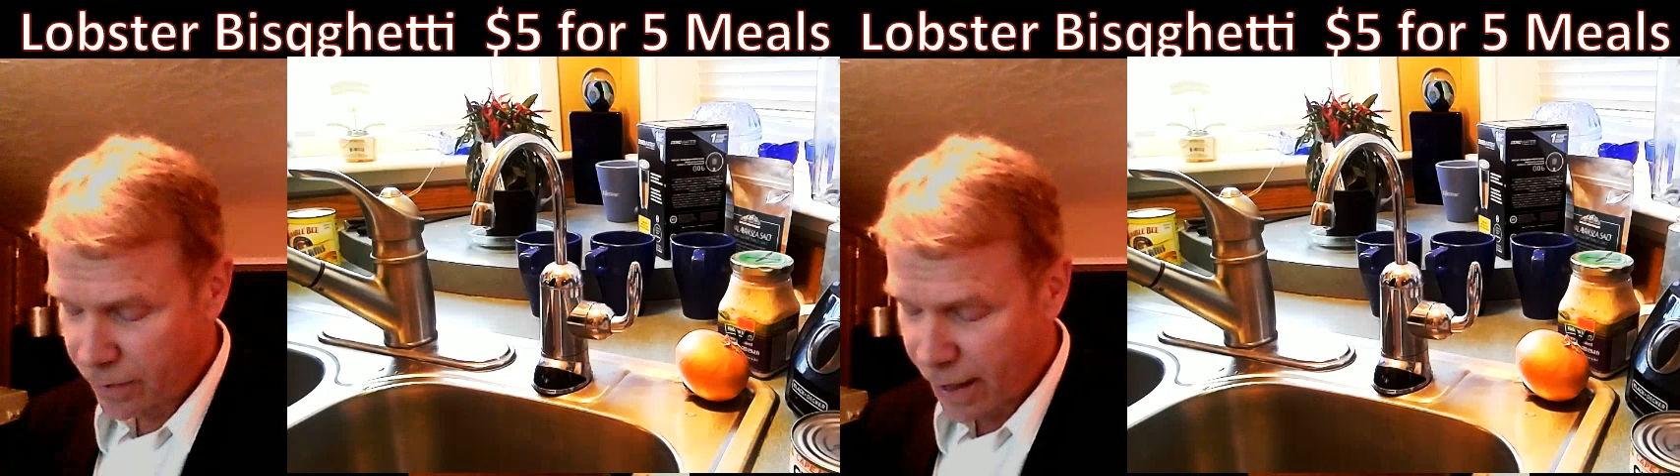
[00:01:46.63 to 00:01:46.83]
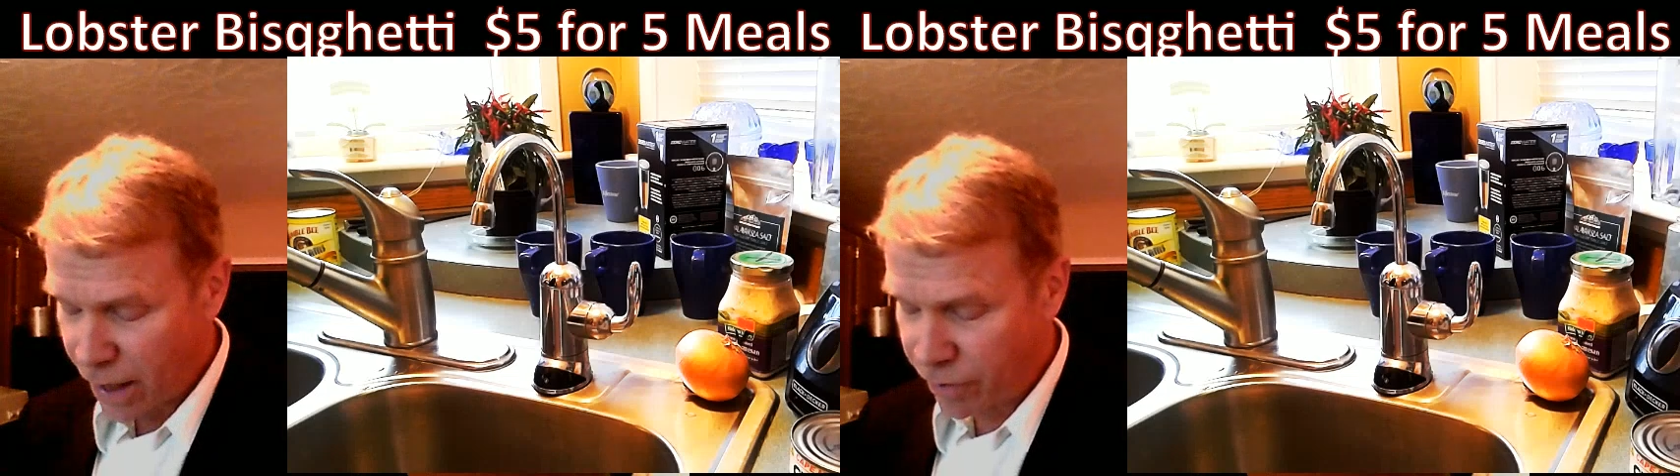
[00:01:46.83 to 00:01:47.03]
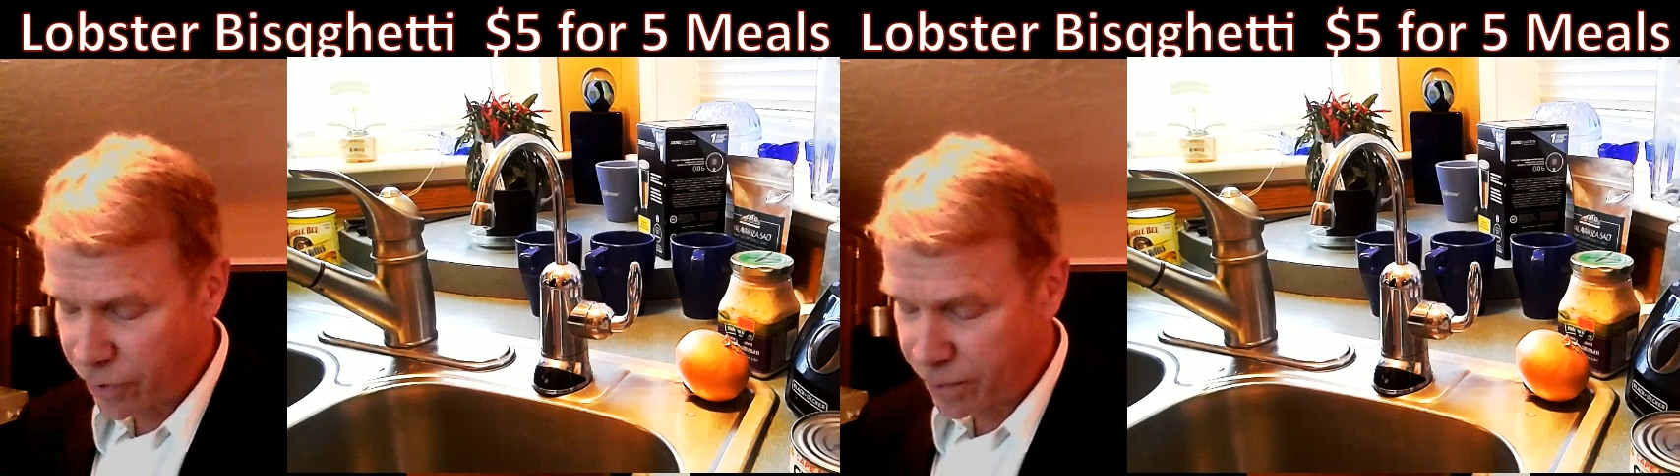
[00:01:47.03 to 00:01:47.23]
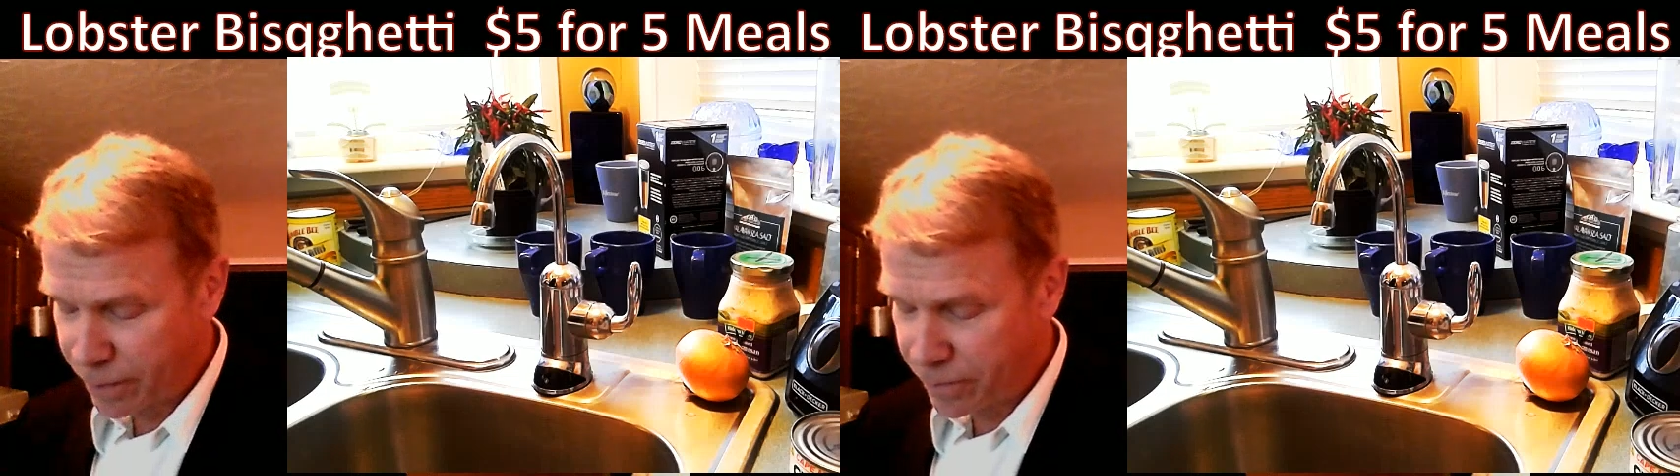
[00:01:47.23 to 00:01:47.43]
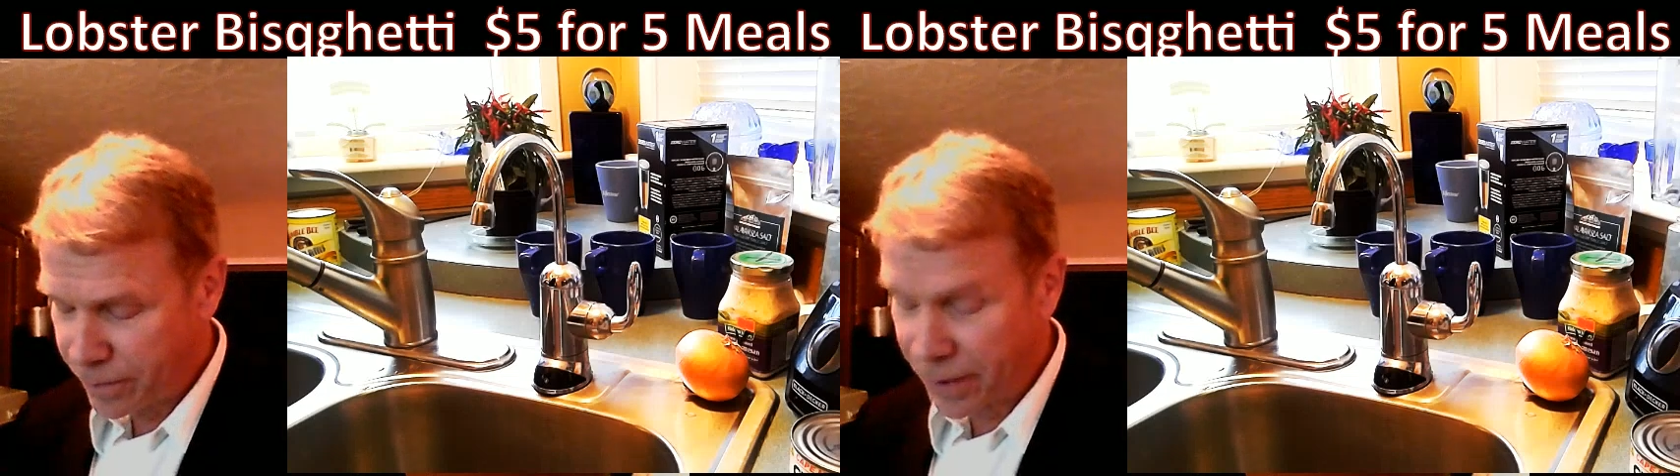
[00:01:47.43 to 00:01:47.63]
Hanover,
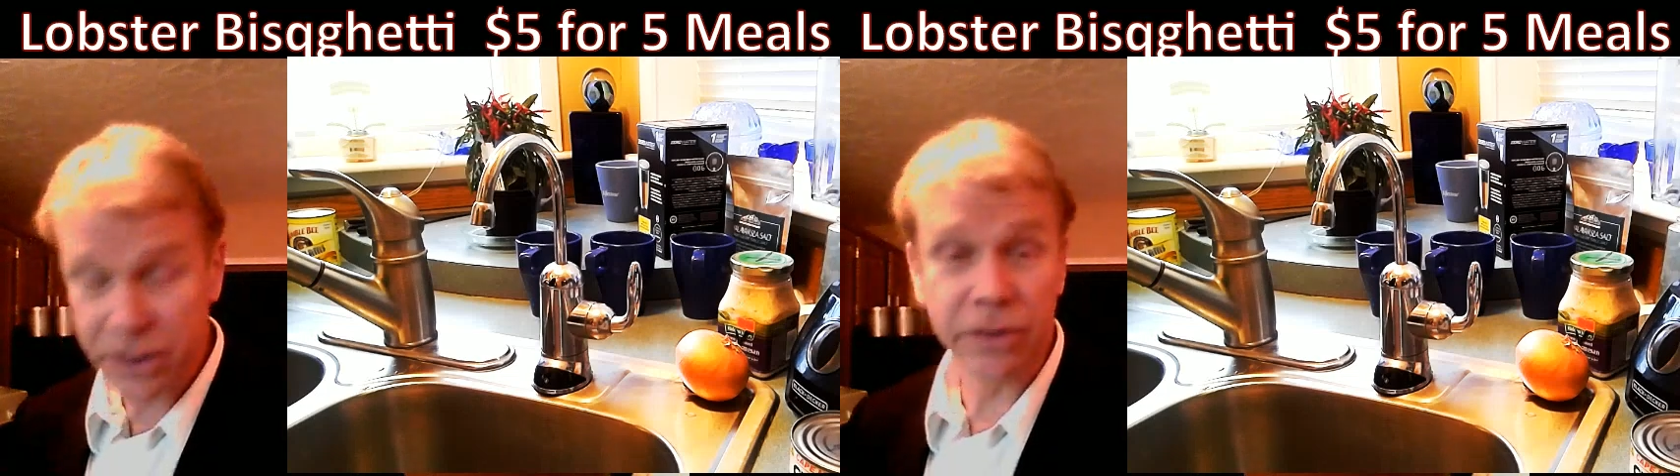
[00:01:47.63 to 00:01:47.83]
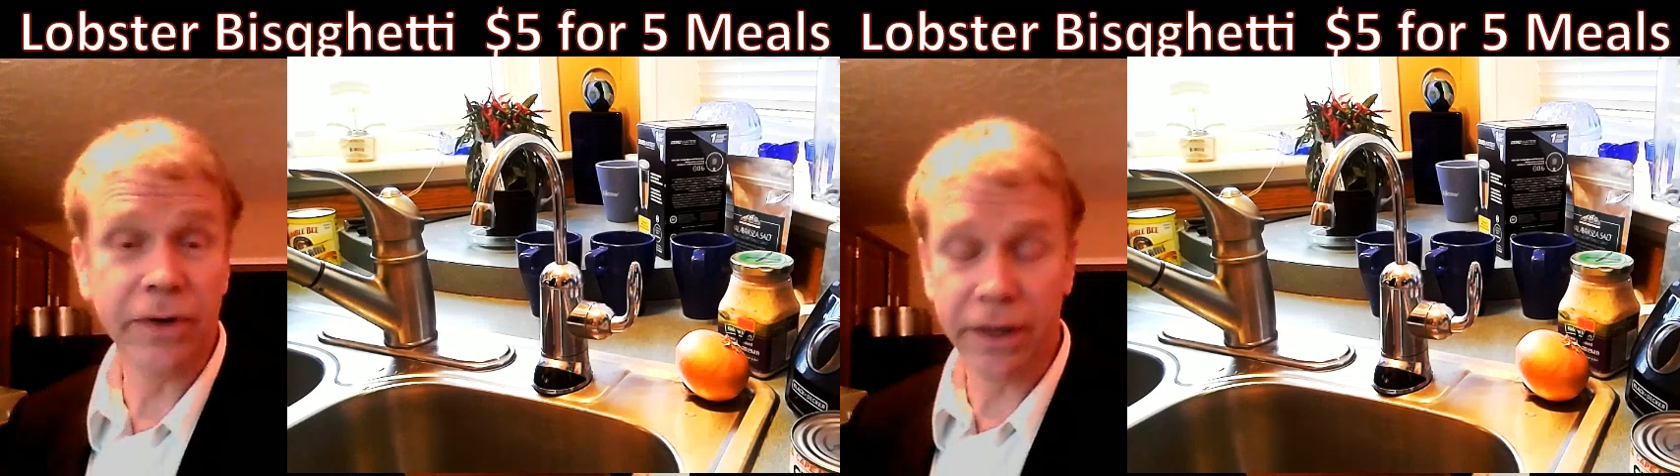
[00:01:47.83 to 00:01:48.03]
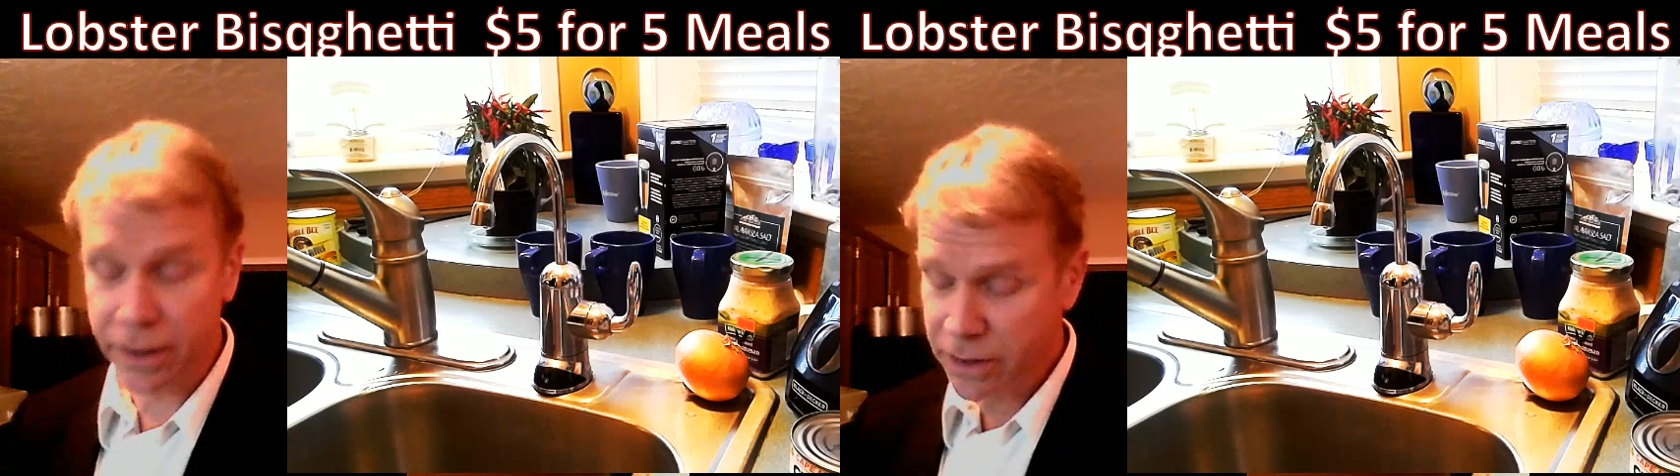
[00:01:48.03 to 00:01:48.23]
Pennsylvania.